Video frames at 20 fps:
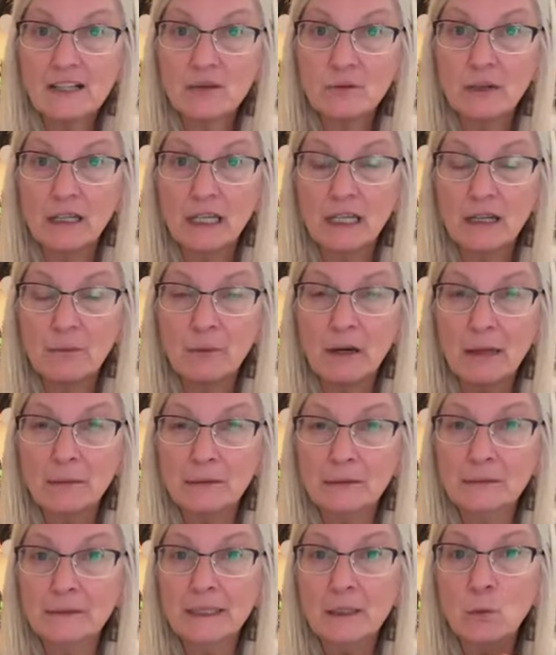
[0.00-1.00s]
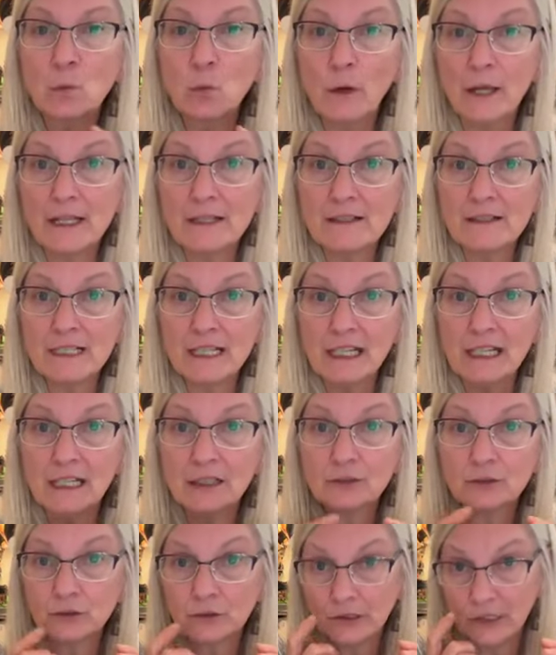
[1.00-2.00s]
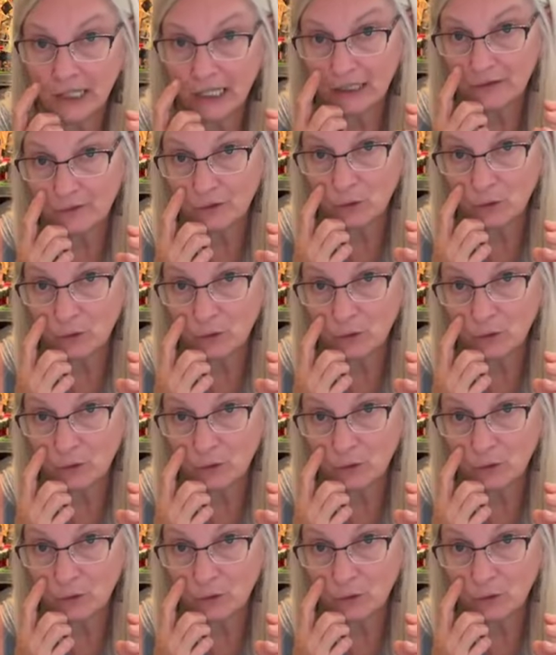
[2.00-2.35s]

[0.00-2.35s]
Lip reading: next week, probably Wednesday, I'll do a